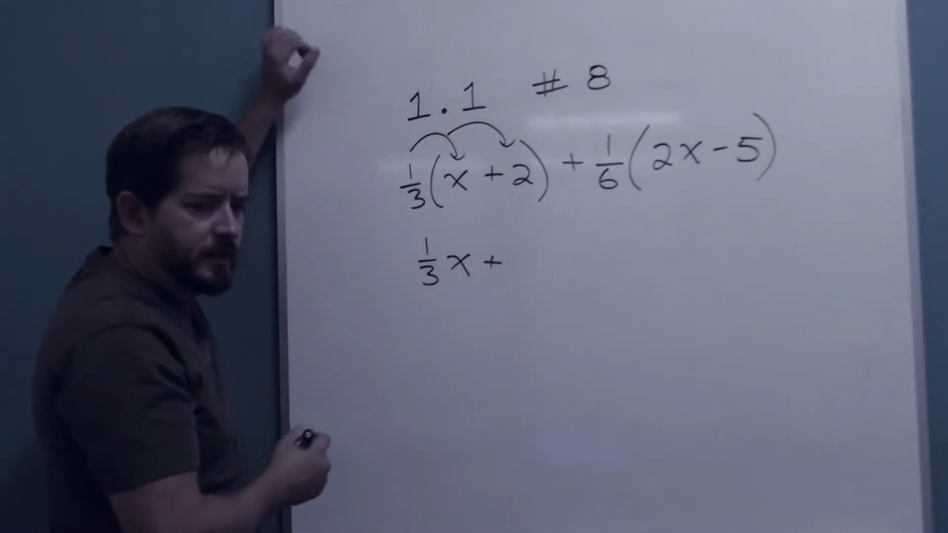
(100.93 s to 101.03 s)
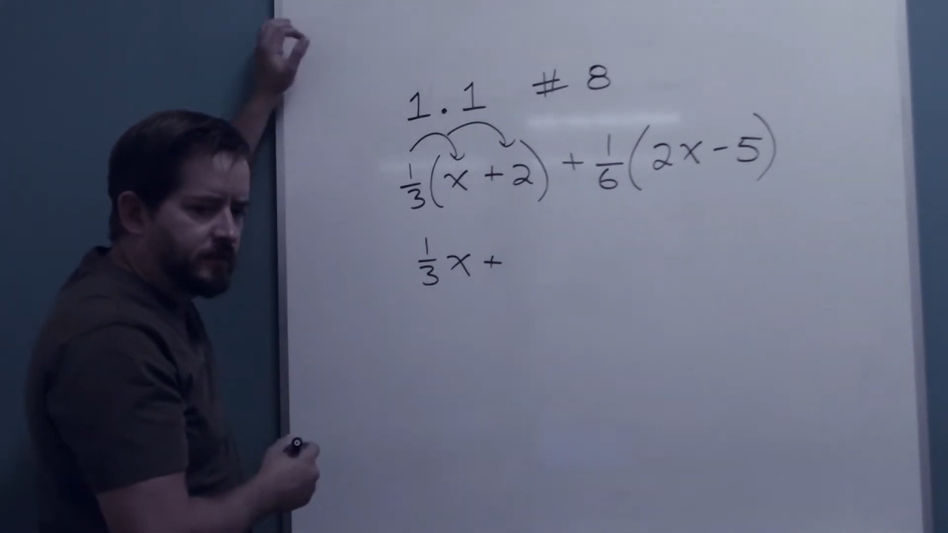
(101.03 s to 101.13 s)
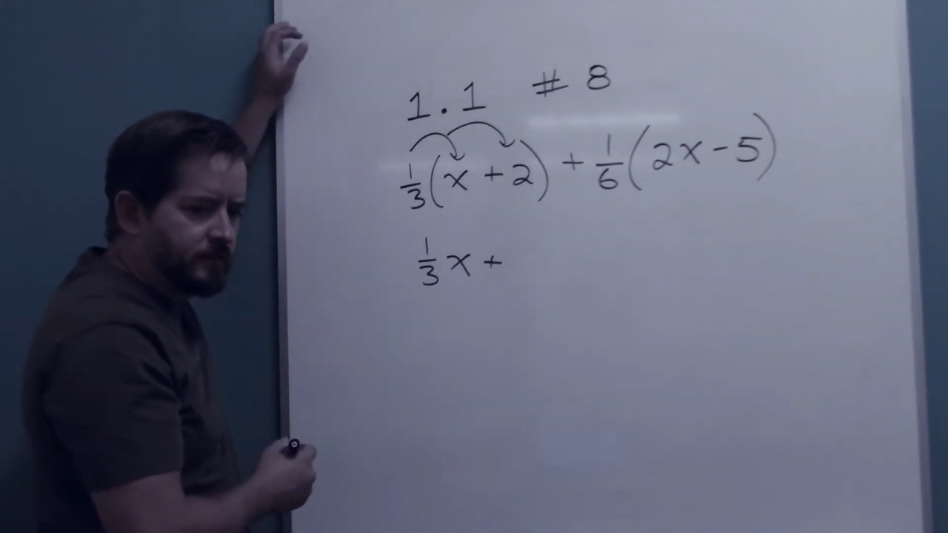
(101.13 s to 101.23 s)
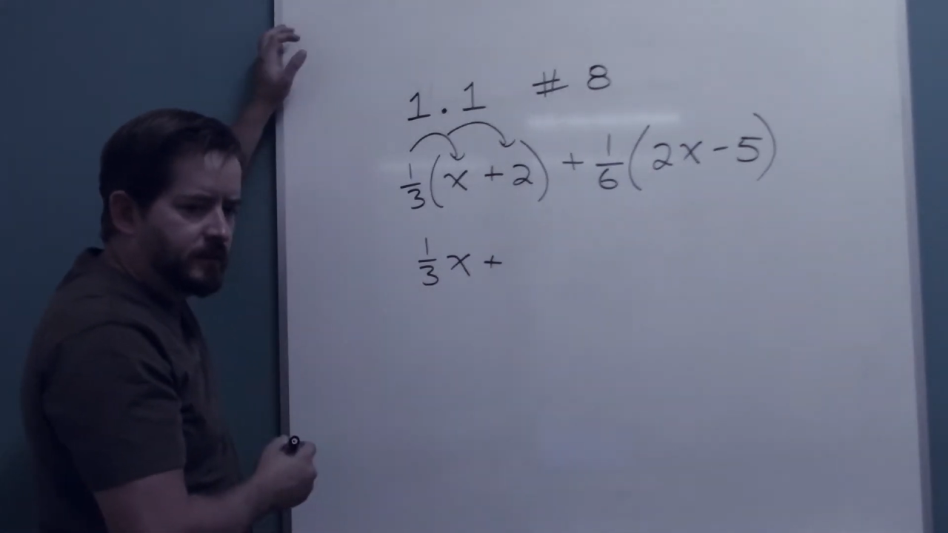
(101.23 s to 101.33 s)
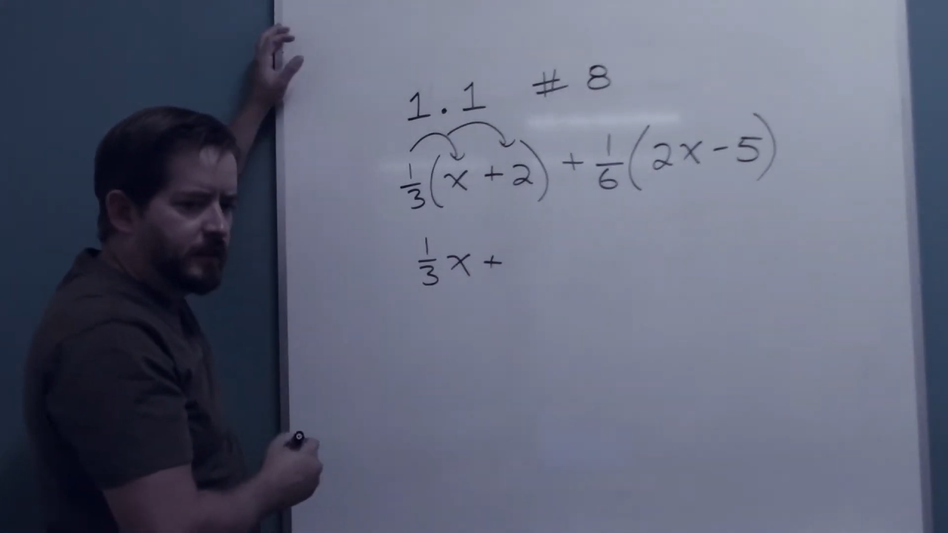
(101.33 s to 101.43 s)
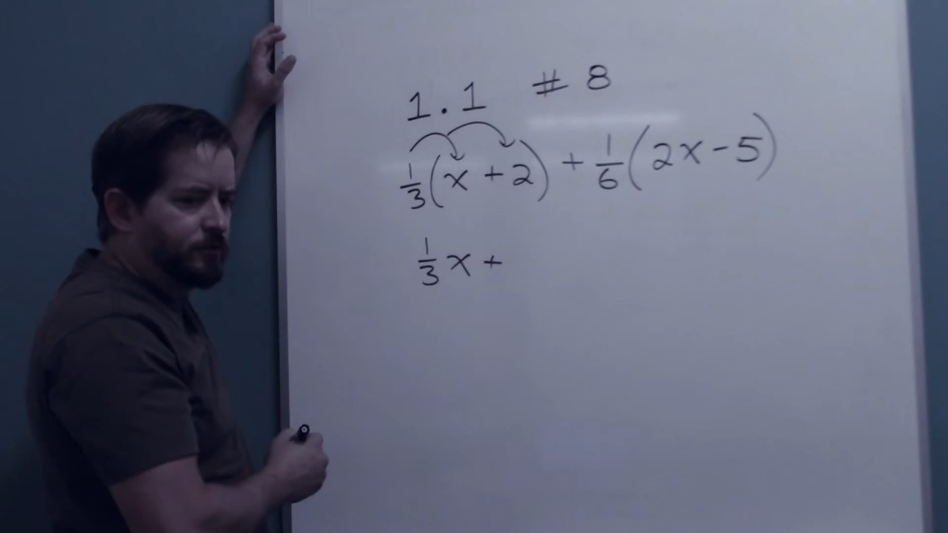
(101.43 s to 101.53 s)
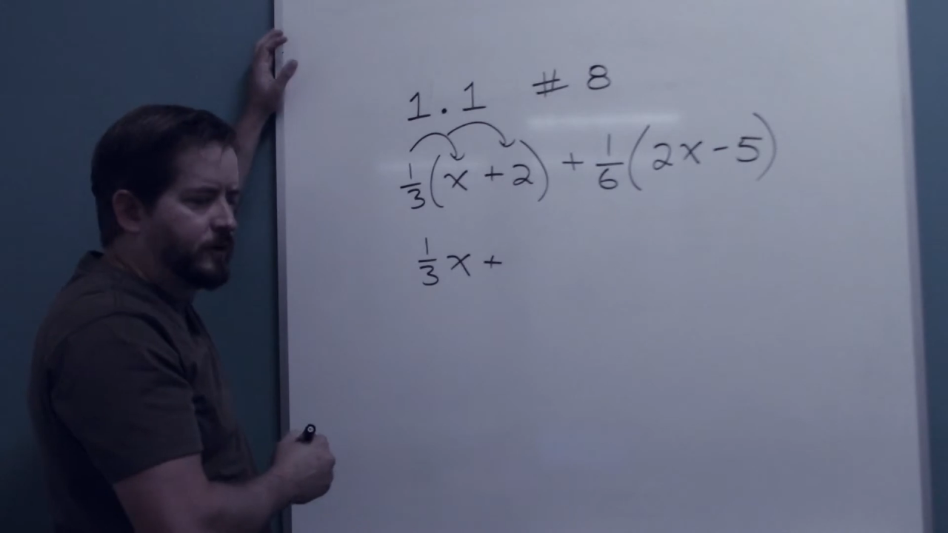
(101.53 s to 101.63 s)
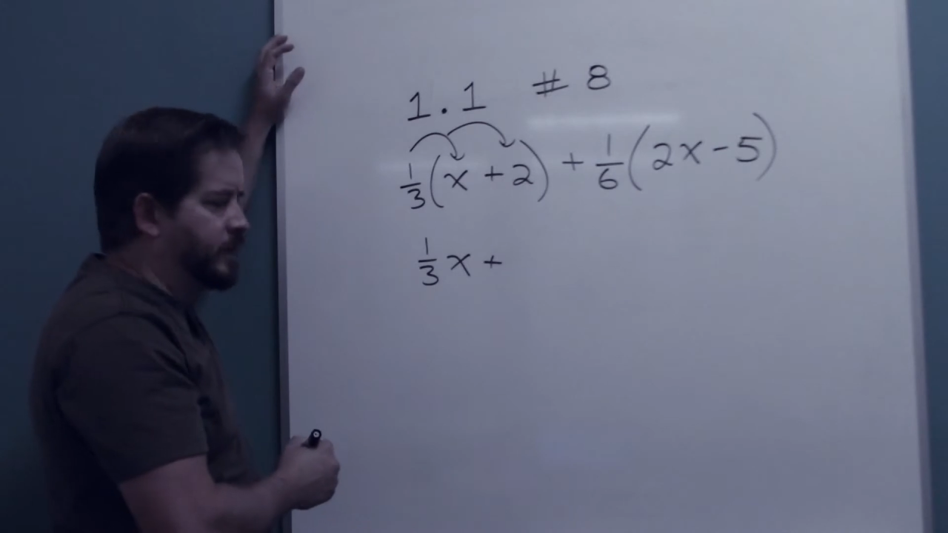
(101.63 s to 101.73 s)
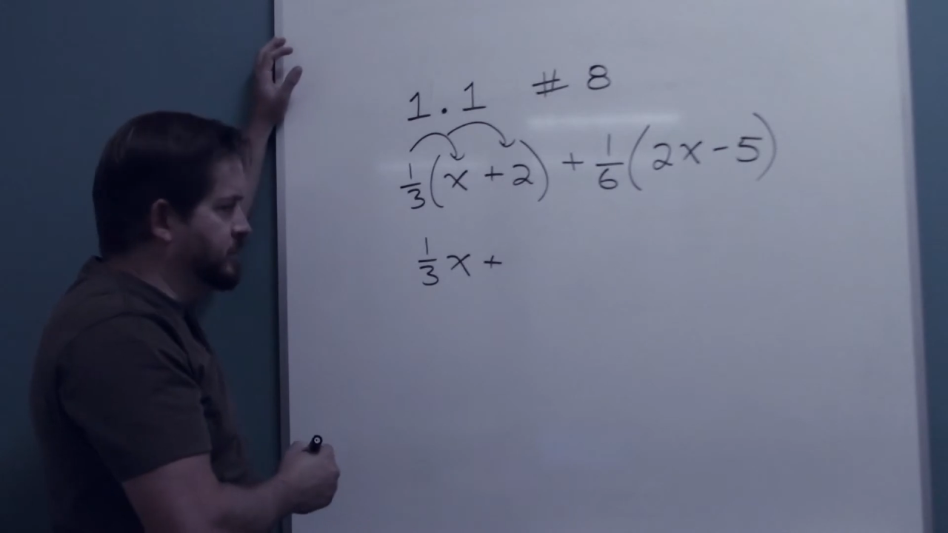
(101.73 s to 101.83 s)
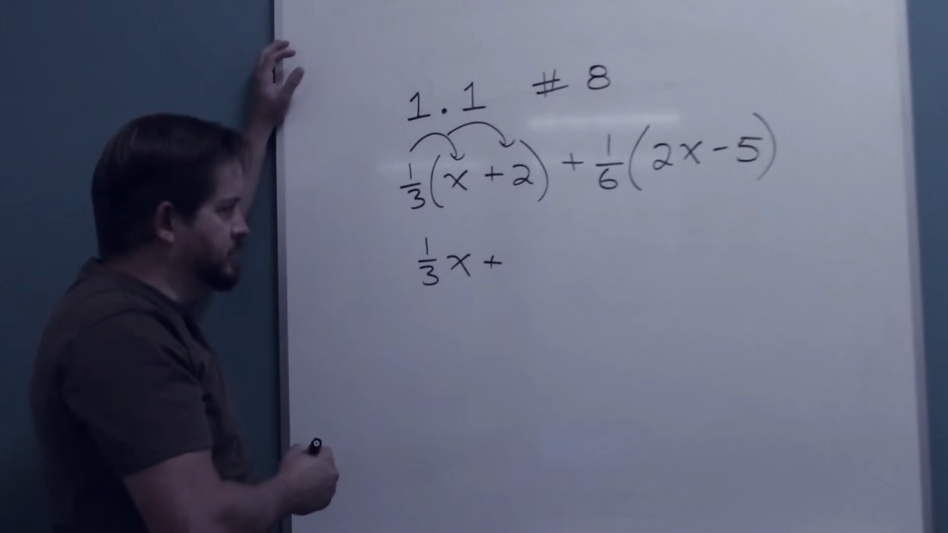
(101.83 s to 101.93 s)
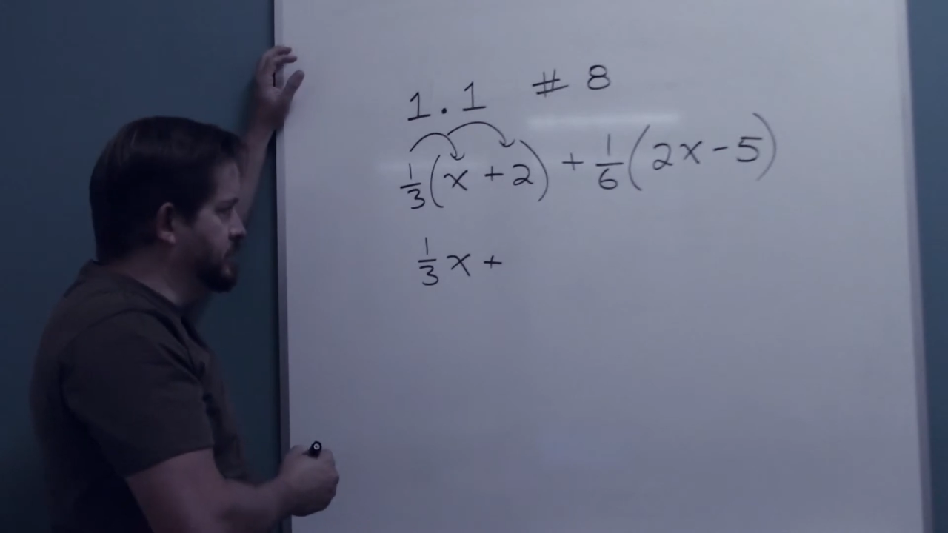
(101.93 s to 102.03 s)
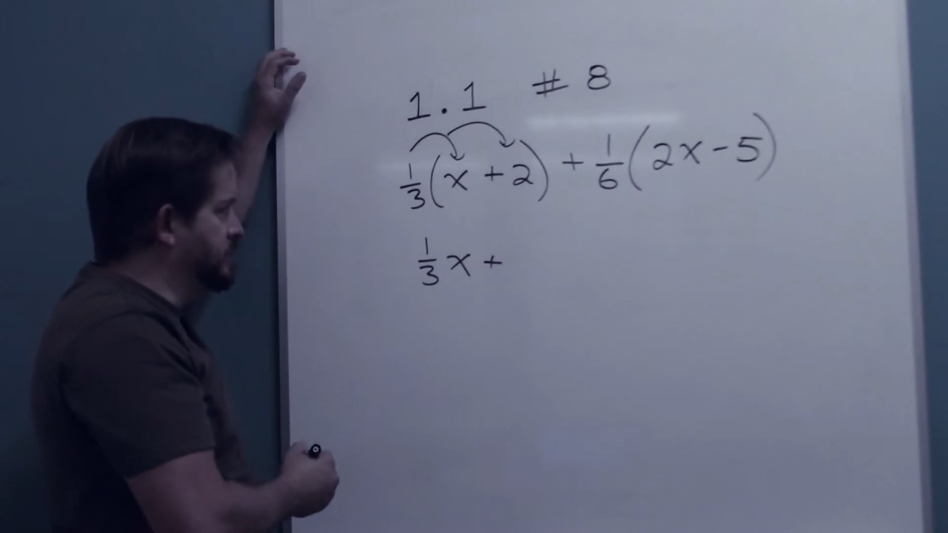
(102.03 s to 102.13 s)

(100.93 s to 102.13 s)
I don't like fractions,